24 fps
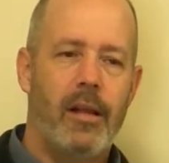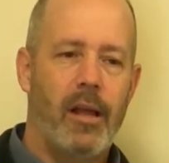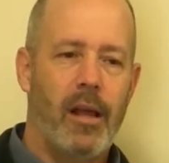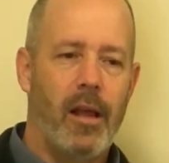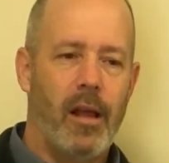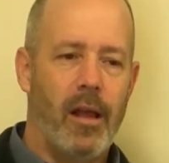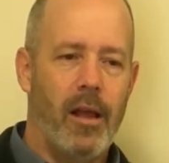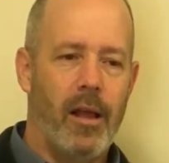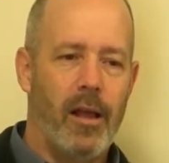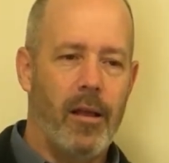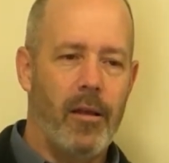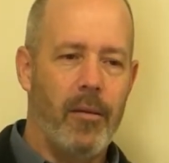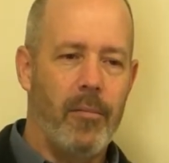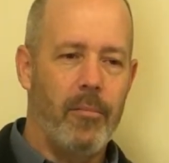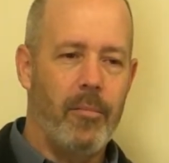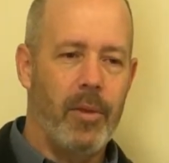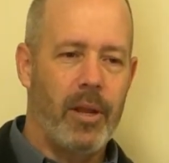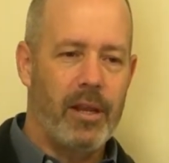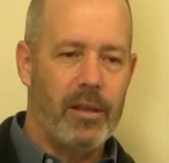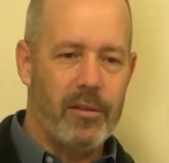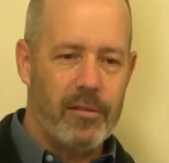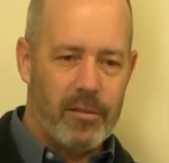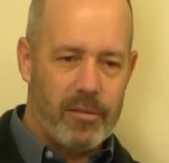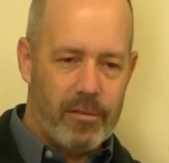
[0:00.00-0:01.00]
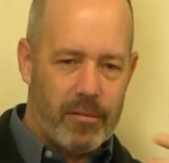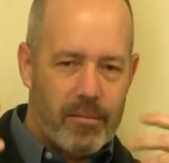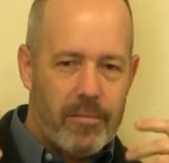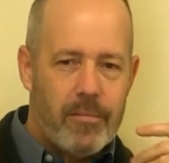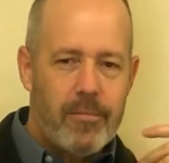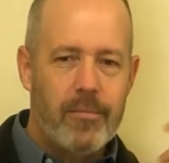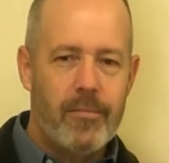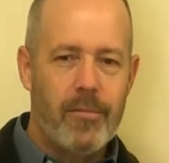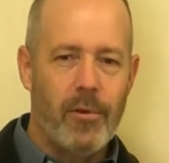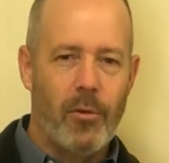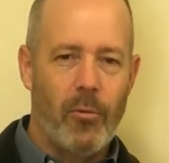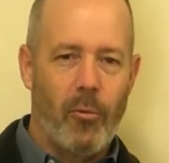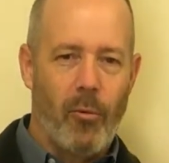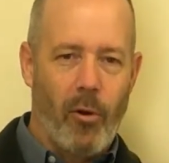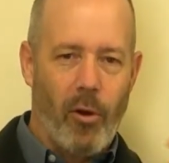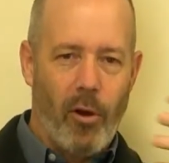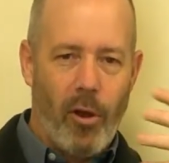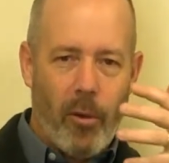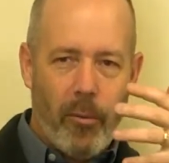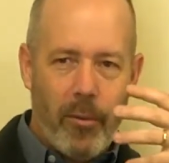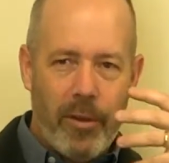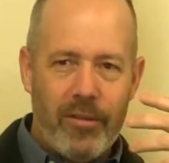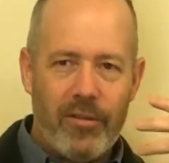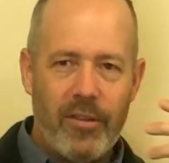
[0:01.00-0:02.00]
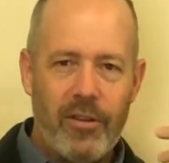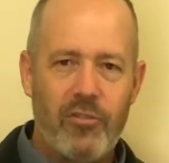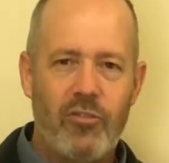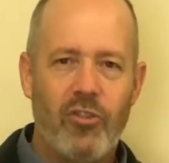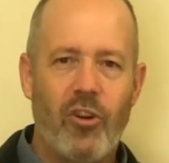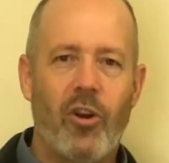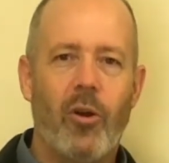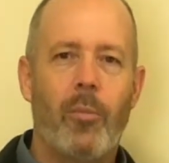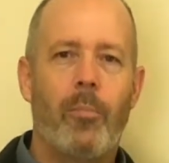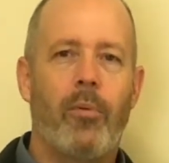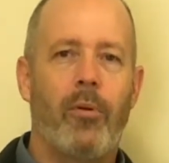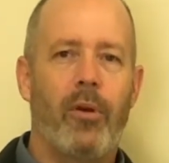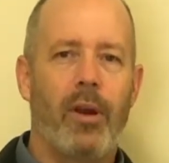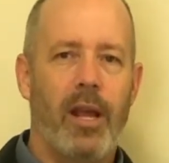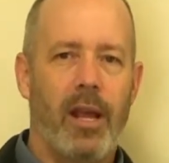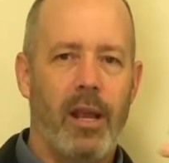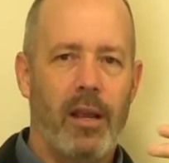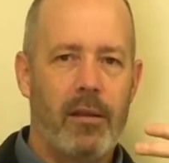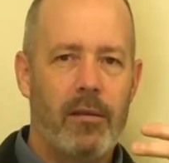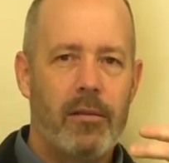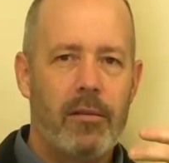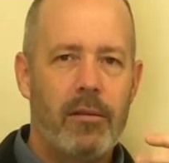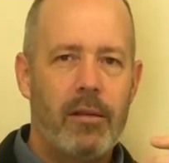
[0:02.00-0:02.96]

um, because we're always interpreting